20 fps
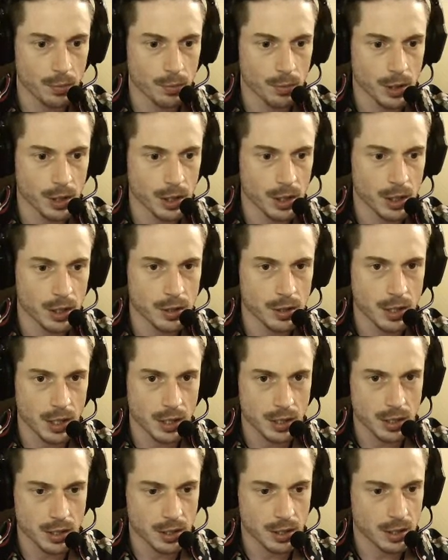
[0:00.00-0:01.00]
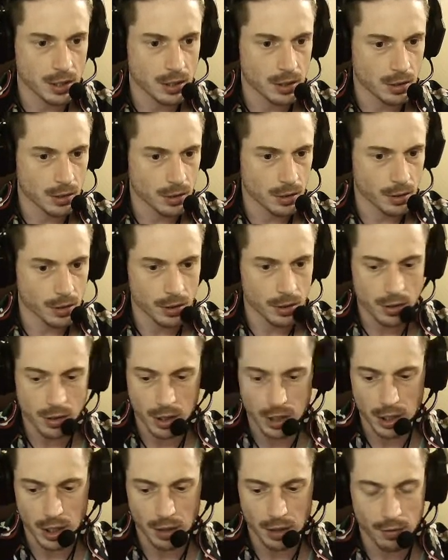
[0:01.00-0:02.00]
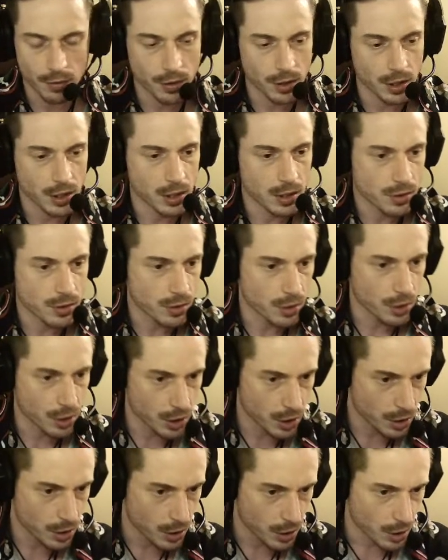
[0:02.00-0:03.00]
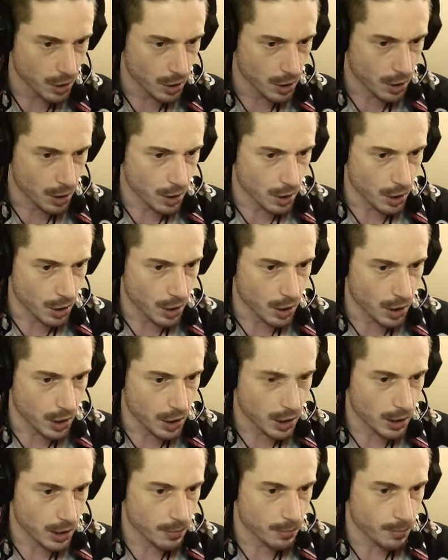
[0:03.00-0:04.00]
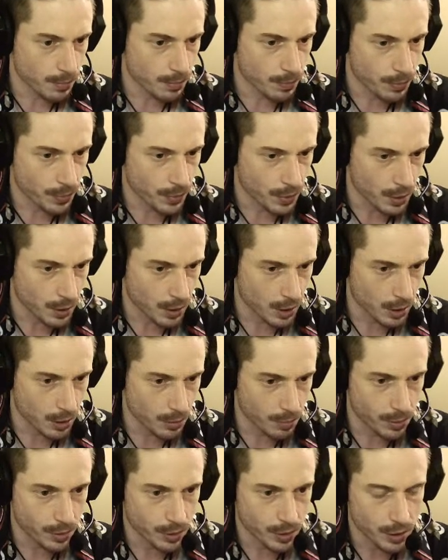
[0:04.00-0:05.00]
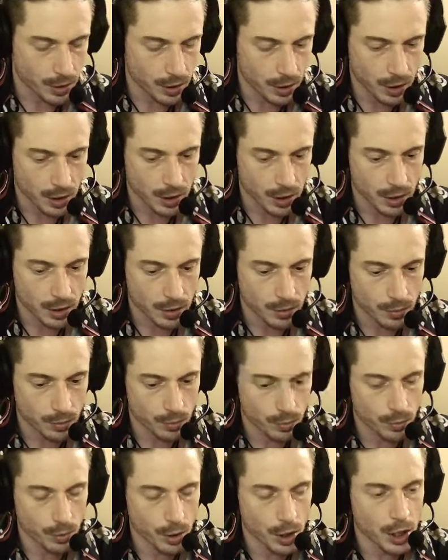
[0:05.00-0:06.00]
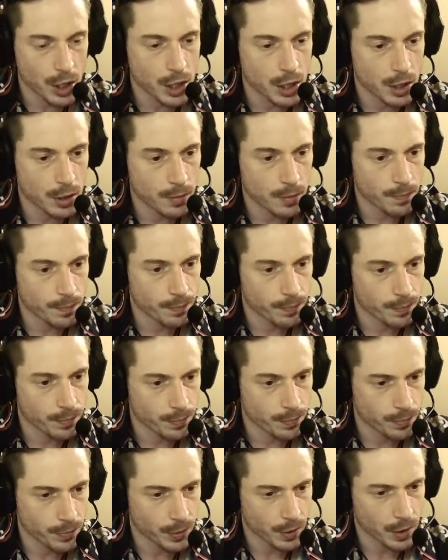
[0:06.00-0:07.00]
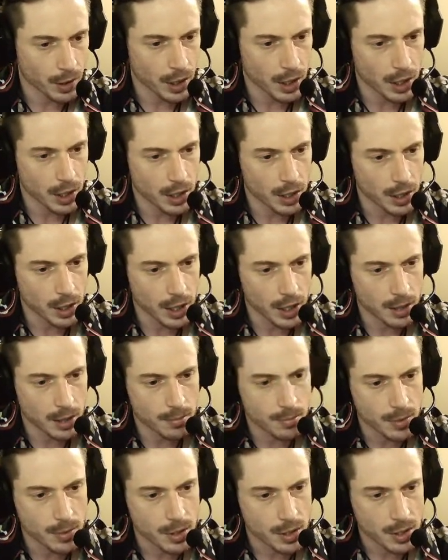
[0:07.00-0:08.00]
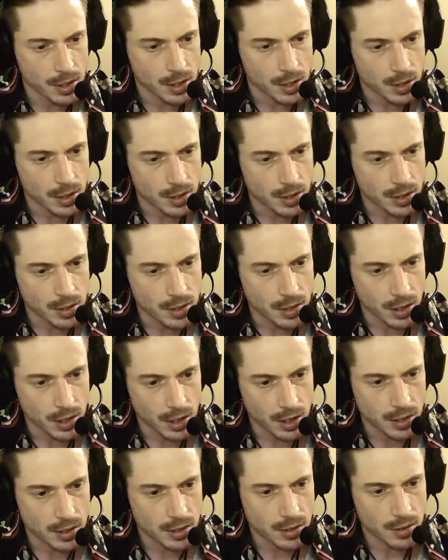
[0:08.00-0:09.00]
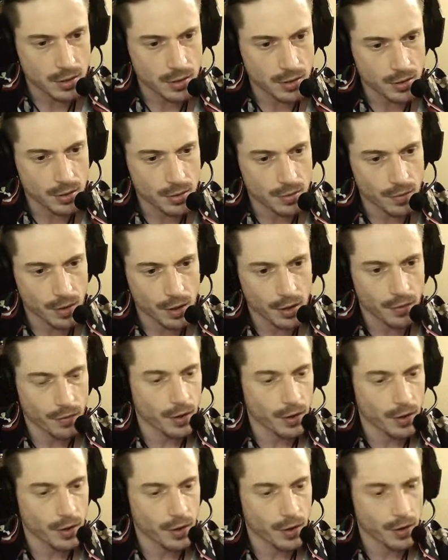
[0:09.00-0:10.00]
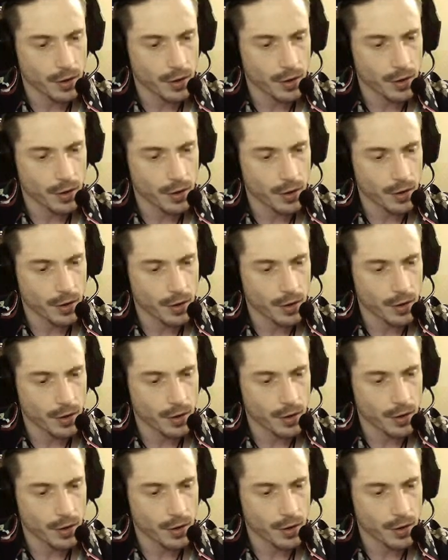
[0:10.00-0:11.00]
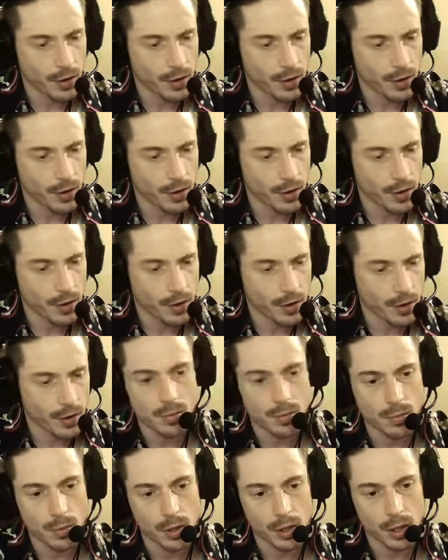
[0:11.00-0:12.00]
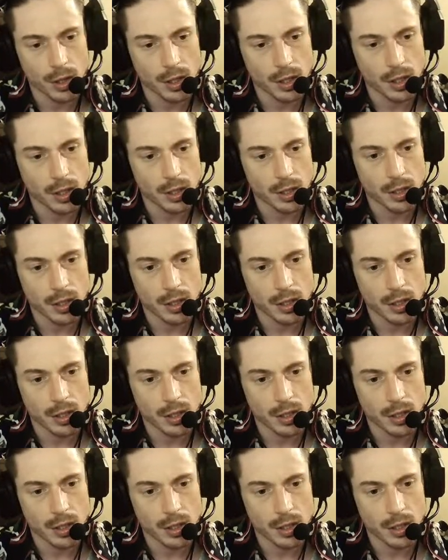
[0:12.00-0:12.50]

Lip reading: We tested it. Looks like everything is good. I'll put ran a game test to verify everything is working